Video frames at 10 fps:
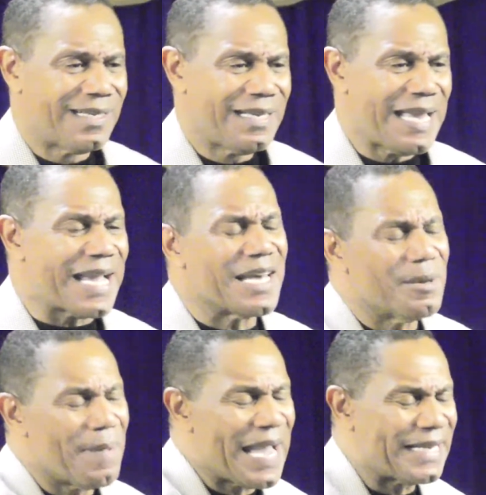He could have
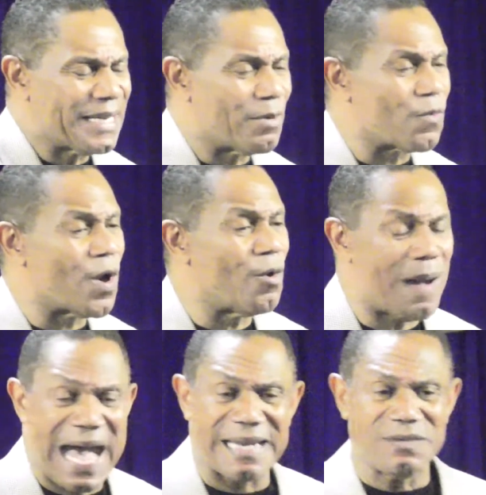made them a
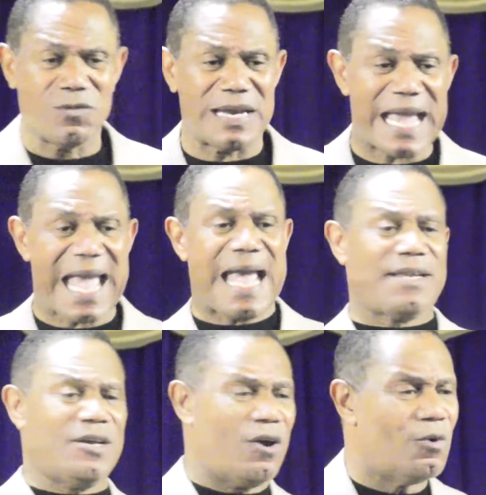robot where they had
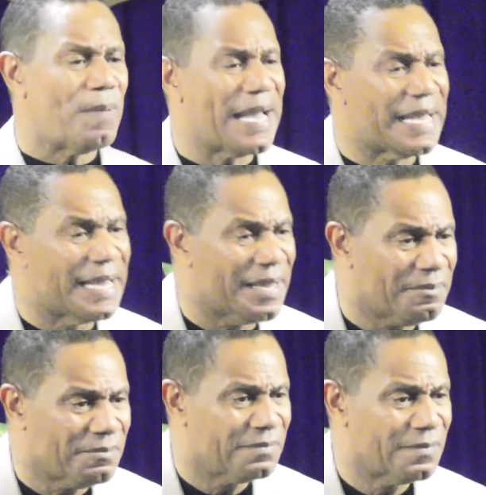to obey
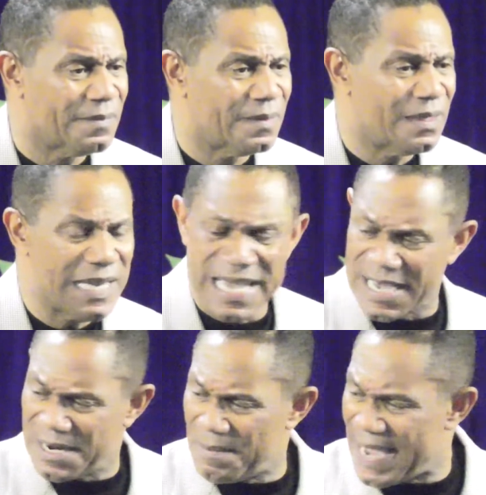him. He
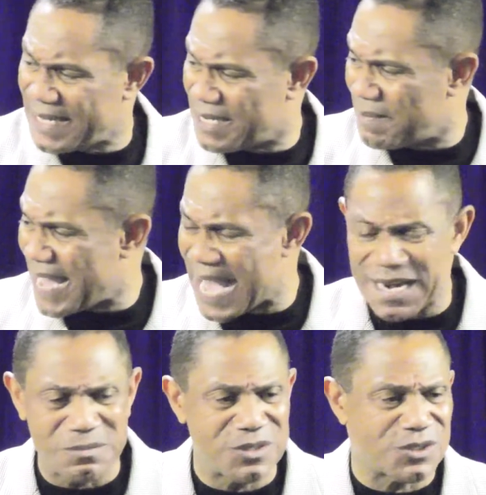could have made them
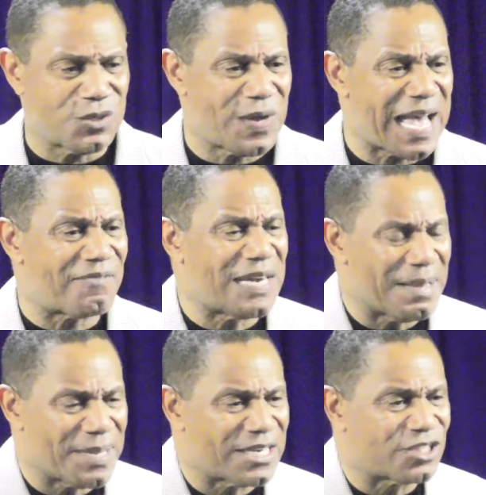animals who have
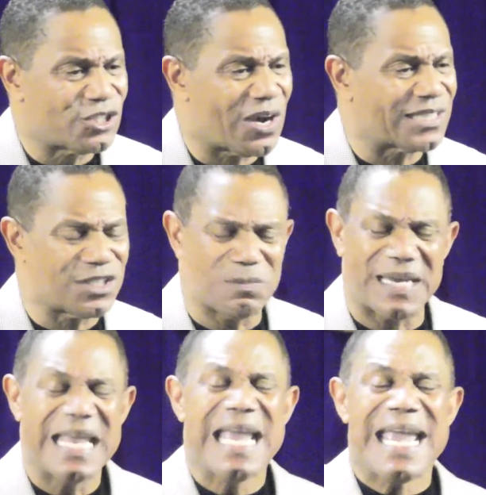limited choices,
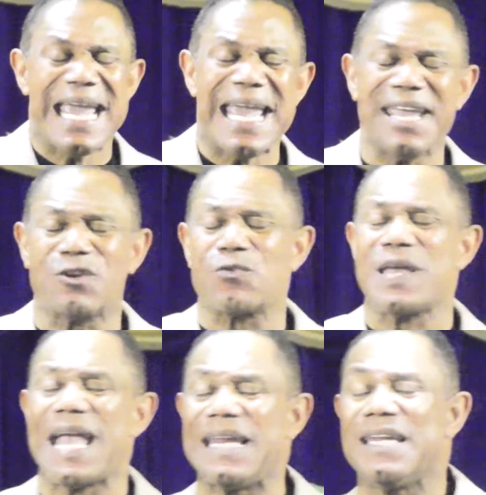but he created